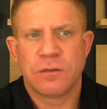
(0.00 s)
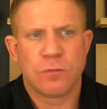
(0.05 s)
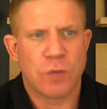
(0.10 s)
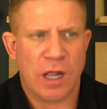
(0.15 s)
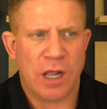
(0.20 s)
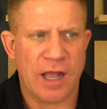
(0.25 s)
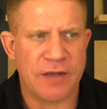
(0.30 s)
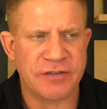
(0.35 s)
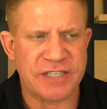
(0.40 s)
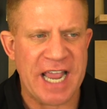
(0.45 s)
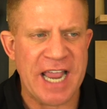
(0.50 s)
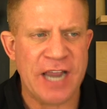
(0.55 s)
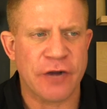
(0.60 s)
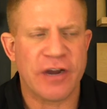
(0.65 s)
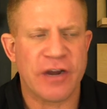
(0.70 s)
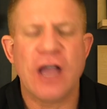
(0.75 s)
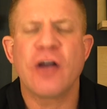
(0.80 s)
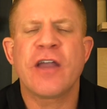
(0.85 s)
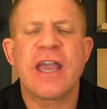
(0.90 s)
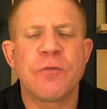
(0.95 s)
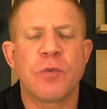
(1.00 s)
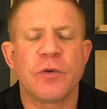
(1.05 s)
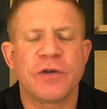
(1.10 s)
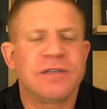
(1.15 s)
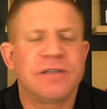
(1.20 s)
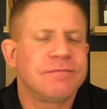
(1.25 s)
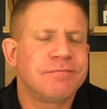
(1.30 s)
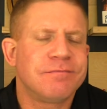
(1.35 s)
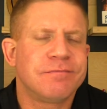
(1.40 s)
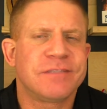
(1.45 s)
Well, I was angry. Okay,
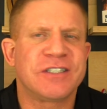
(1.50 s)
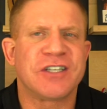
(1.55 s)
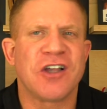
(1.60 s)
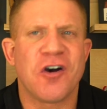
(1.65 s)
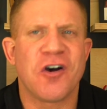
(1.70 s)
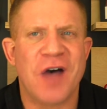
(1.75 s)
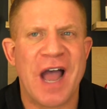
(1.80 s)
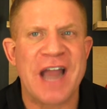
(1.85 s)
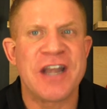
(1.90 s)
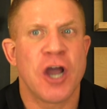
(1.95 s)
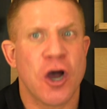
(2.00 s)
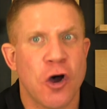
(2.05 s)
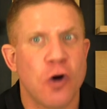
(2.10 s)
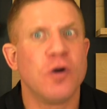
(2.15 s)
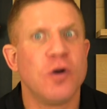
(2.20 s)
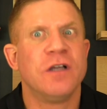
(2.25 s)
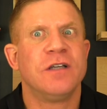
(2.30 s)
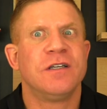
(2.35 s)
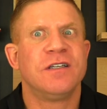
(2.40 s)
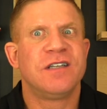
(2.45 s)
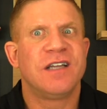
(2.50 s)
well, so I know.